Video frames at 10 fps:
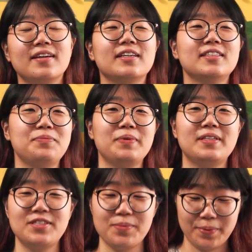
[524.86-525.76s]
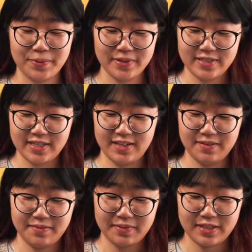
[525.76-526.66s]
it's a bit disappointing
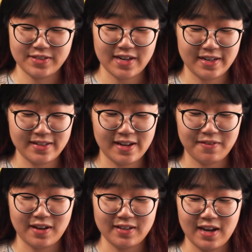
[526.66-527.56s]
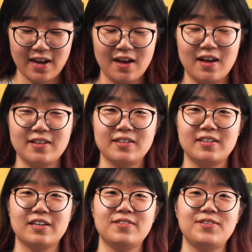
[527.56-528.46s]
because I didn't
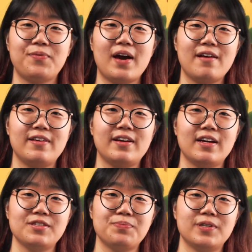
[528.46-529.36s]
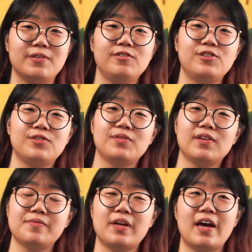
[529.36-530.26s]
get to wear it as much
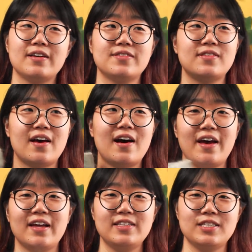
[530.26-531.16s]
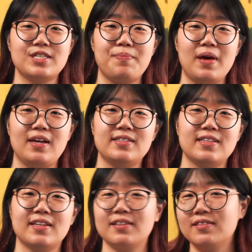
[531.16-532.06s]
as that I
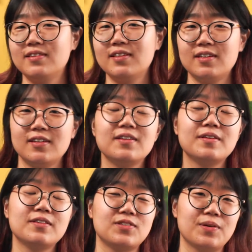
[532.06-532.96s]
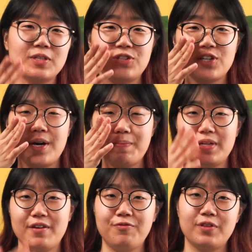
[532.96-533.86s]
anticipated, and so much time and
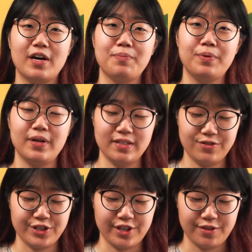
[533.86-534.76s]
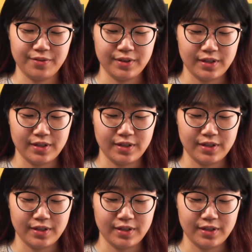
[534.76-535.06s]
effort that I put into.